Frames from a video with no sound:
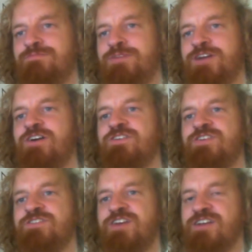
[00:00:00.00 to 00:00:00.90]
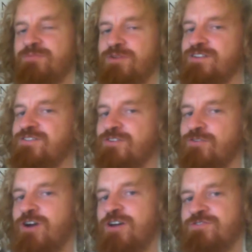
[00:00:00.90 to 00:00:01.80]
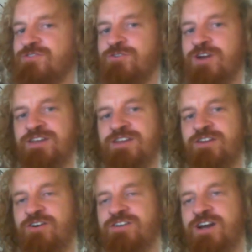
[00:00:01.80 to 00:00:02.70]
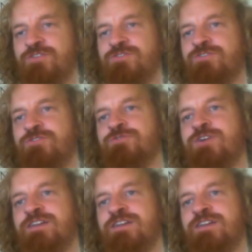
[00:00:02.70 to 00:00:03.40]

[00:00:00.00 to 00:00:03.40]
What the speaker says: Because his second ability don't cost you any loyalty counters to do,